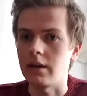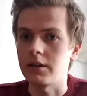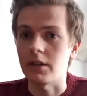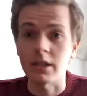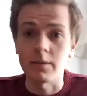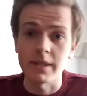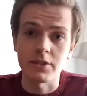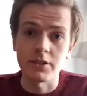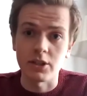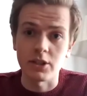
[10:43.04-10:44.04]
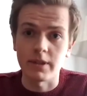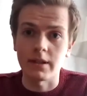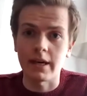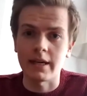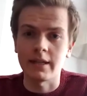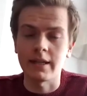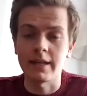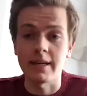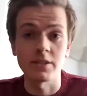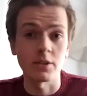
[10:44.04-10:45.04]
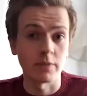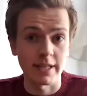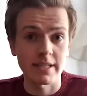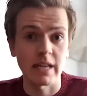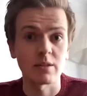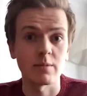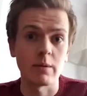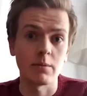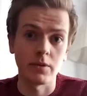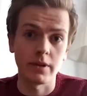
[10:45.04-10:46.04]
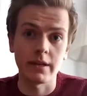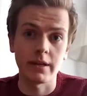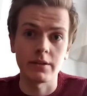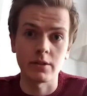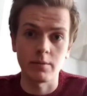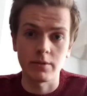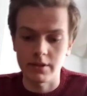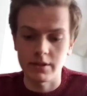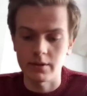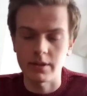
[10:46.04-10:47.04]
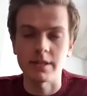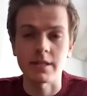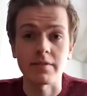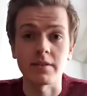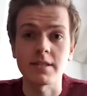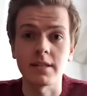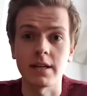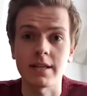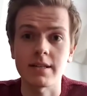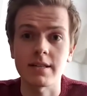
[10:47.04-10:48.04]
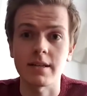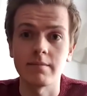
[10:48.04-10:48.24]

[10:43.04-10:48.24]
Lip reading: documents in German, and they need someone else to help them out before they can interpret it. So it's definitely still an asset.